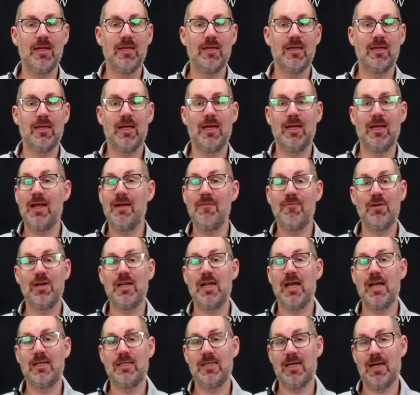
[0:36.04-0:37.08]
an
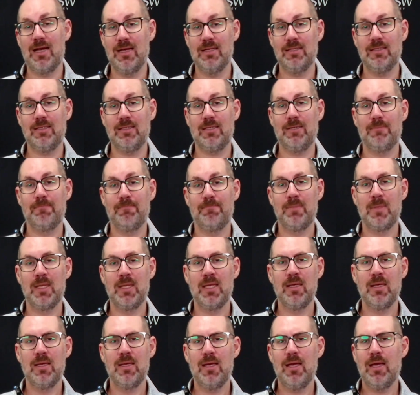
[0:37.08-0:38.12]
everyday task
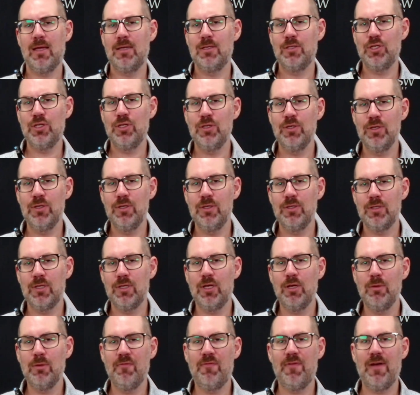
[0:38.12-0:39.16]
and choose a
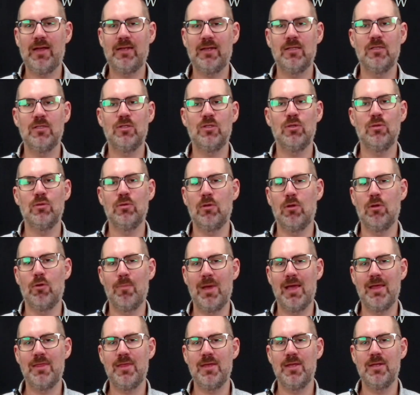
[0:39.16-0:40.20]
human factors tool or
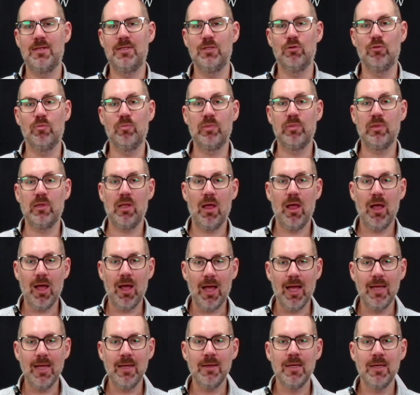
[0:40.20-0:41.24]
method to
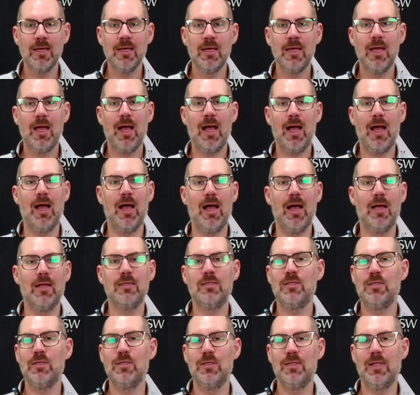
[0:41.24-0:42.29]
apply
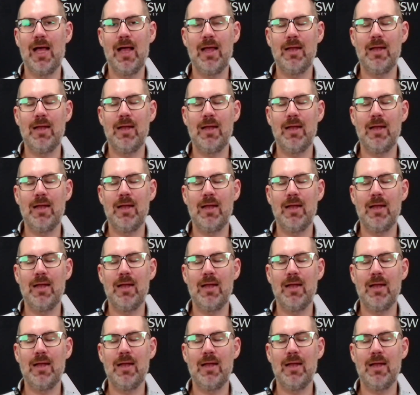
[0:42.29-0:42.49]
to that